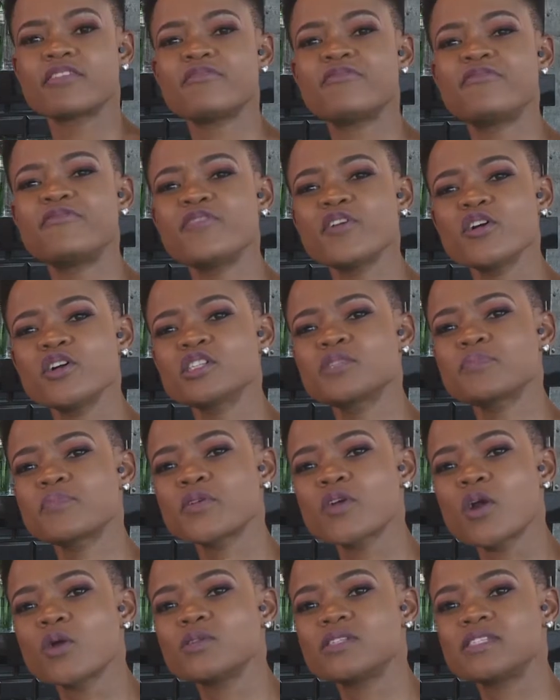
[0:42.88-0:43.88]
first
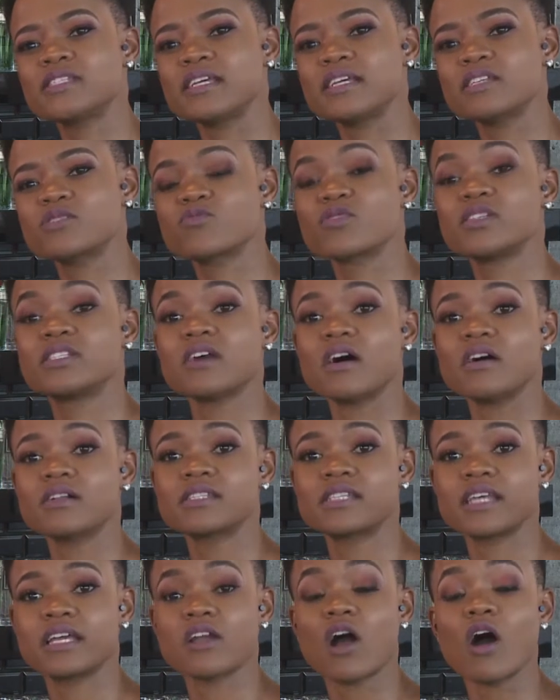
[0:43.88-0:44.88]
process results
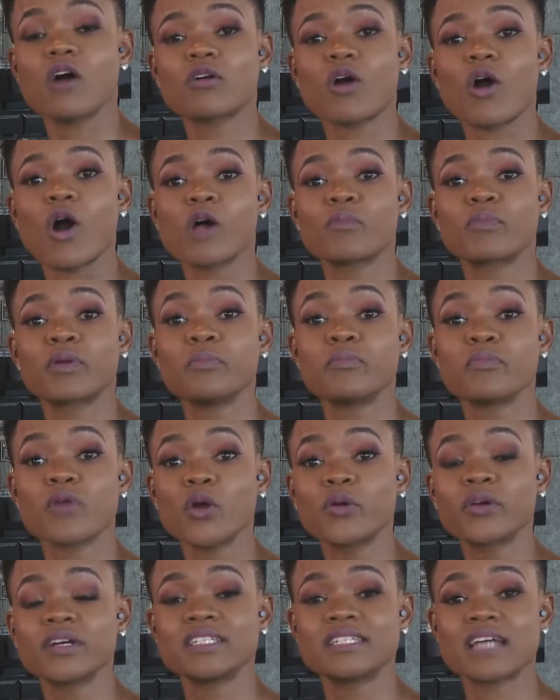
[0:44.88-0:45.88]
in alcohol being
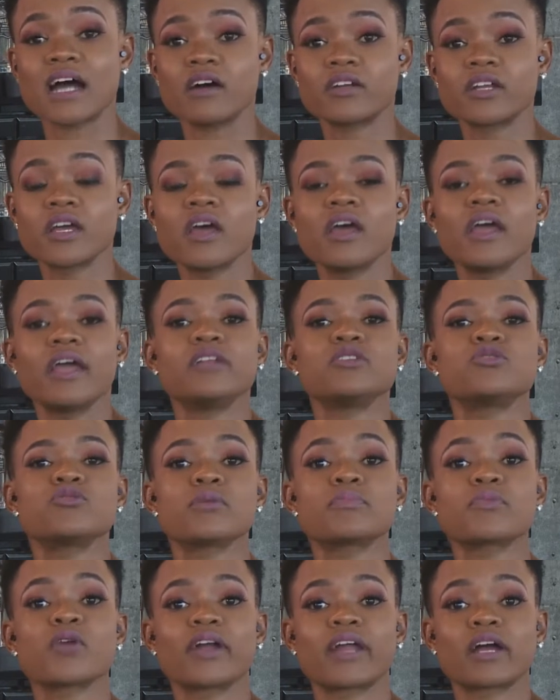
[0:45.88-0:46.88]
broken down into a
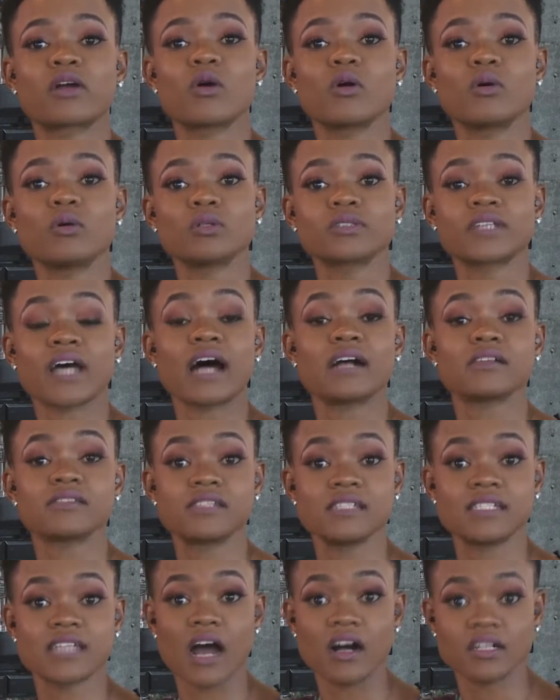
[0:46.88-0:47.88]
product called
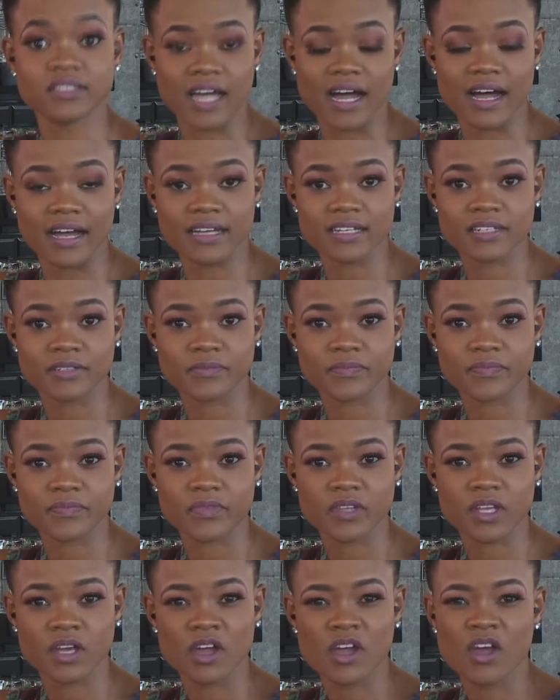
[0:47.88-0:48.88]
acetaldehyde,
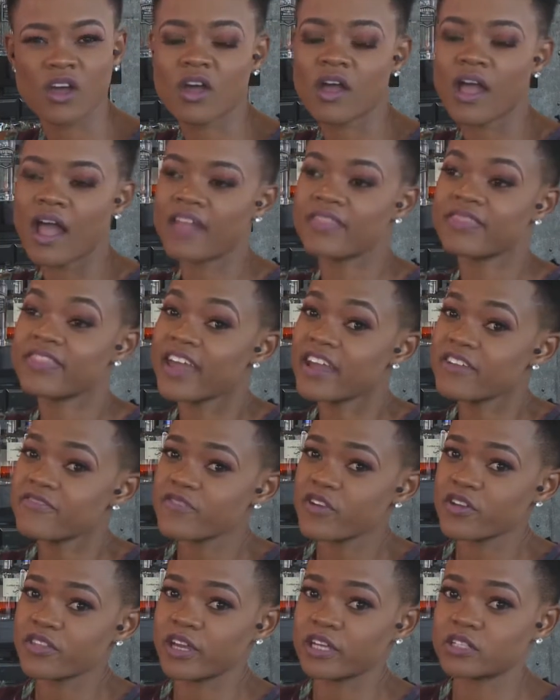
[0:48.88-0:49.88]
and then
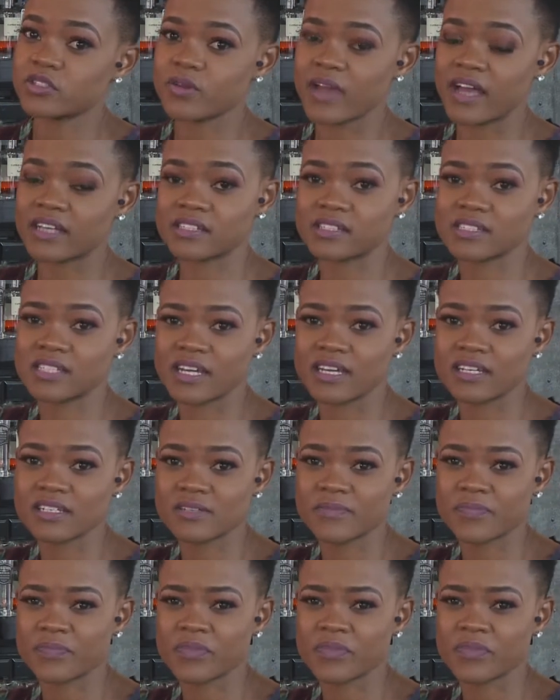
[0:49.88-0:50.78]
further into acetate.